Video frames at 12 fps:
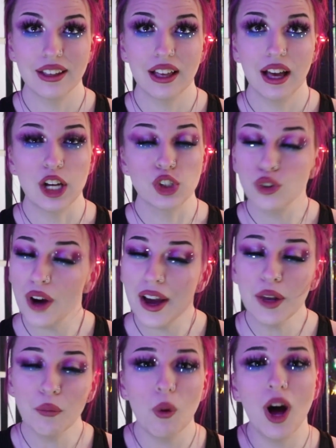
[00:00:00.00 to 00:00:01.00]
I try
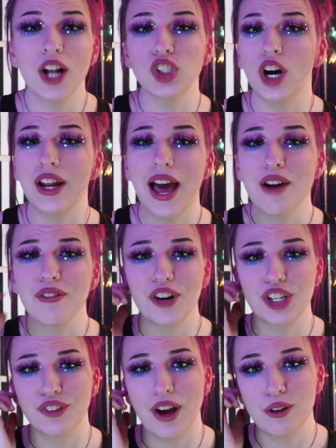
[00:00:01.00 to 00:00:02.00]
and watch on
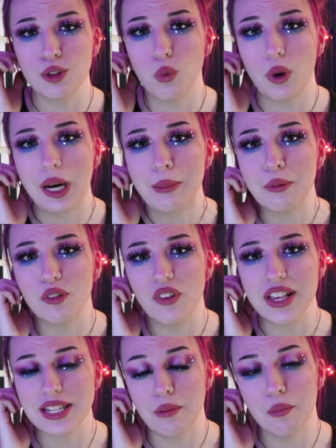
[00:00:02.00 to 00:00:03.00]
average around 20
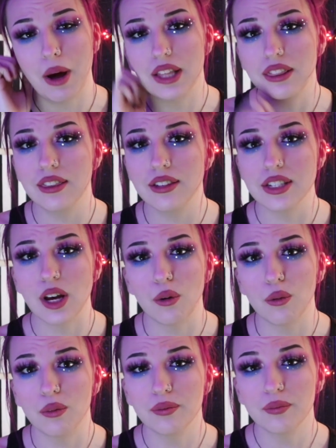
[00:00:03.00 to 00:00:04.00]
movies a month,
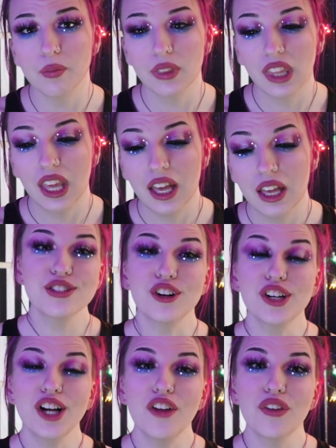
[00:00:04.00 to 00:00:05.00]
so.
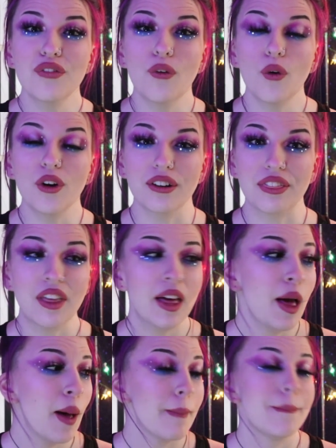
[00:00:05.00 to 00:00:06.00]
Starting on the 4th,
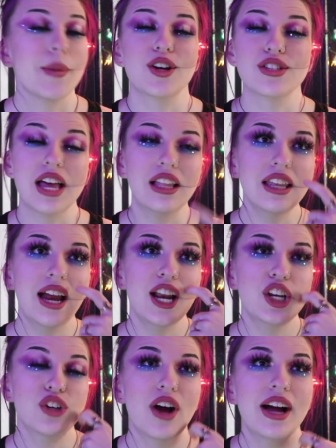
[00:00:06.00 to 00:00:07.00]
Marcel and
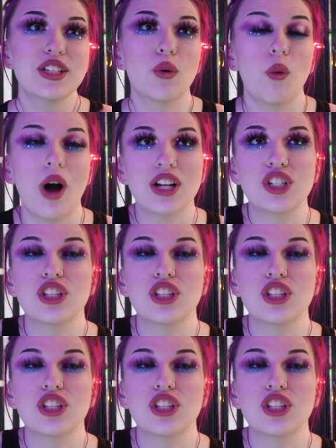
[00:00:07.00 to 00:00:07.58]
I tried to watch